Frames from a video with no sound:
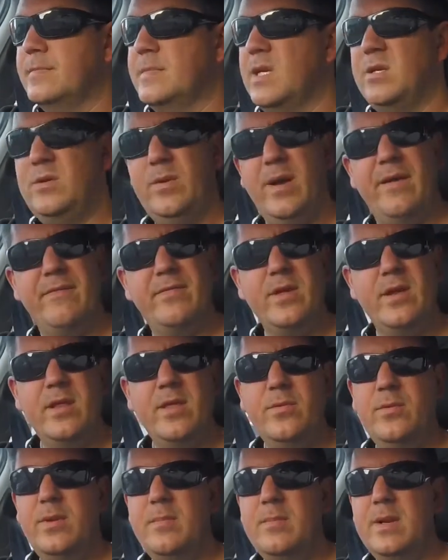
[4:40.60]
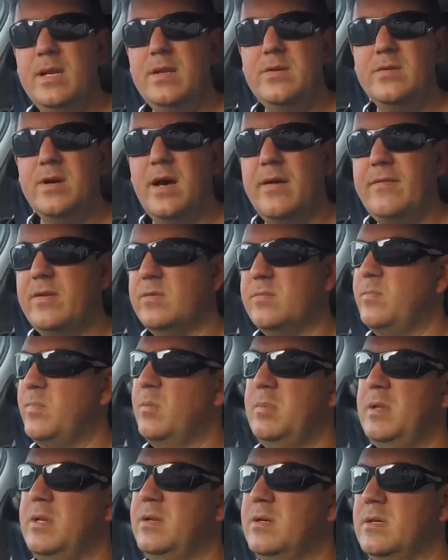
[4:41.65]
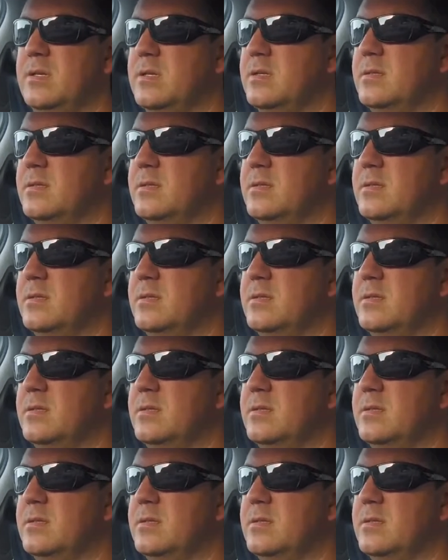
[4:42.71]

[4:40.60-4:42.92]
Do we have 33 million drivers? Probably not.